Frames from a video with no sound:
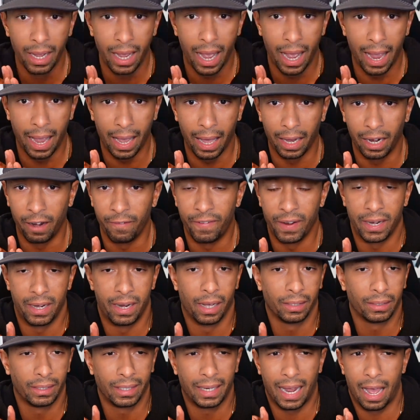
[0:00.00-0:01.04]
And if it
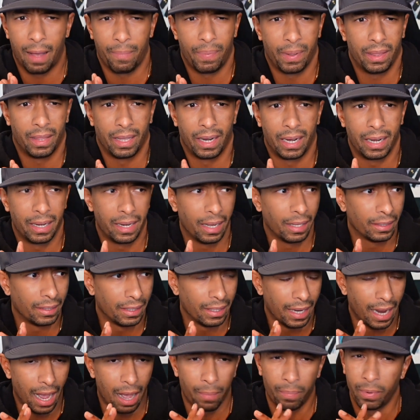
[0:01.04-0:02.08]
doesn't happen, then it doesn't
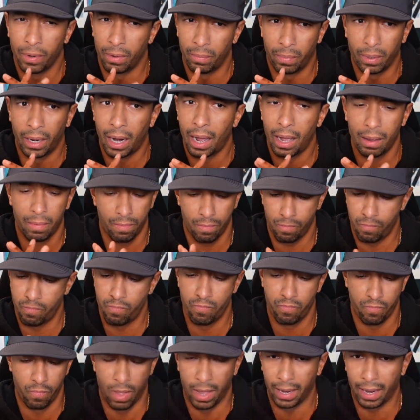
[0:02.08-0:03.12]
happen. But I'm
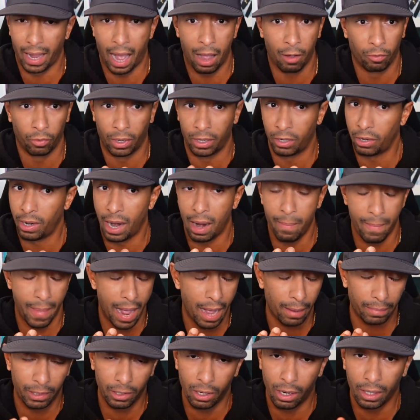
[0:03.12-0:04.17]
like, I
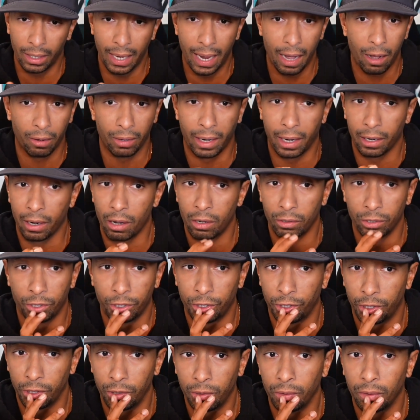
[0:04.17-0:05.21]
mapped it all out and I go,
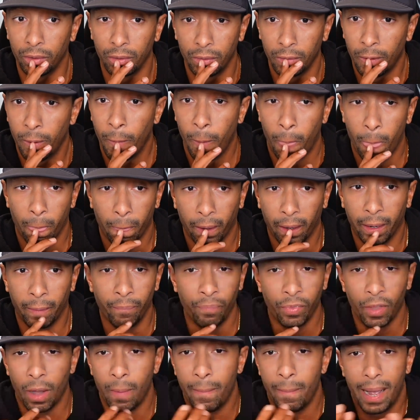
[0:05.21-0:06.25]
shoot. Right?
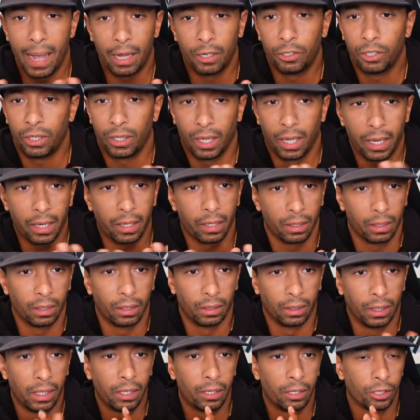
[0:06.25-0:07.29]
Imagine like
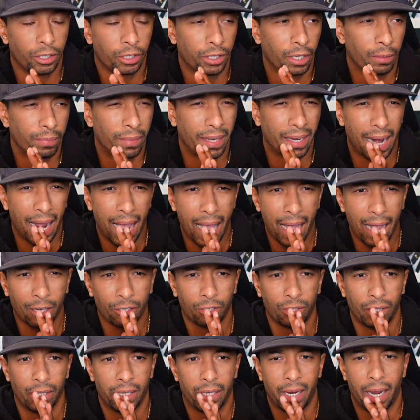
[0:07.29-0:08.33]
leadership that
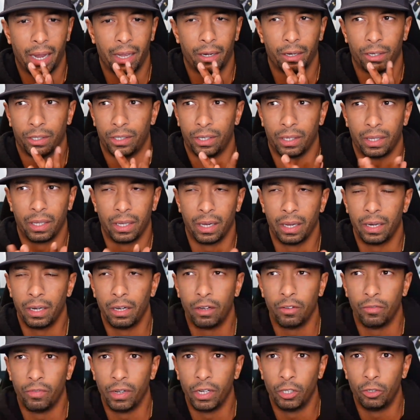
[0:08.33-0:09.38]
actually catered to the
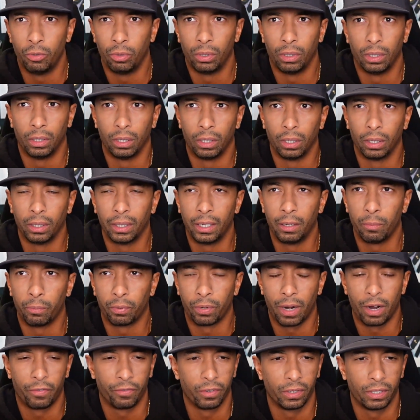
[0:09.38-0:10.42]
individual learning
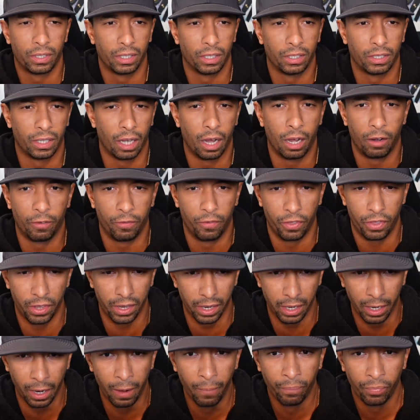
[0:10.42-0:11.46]
preferences of
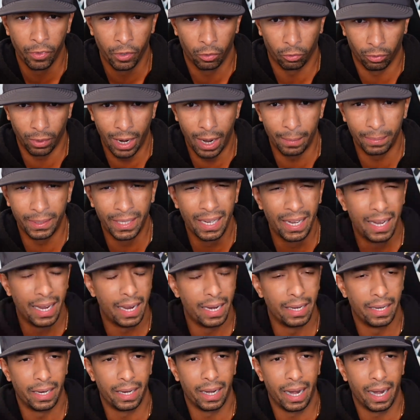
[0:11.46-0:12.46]
the reps and didn't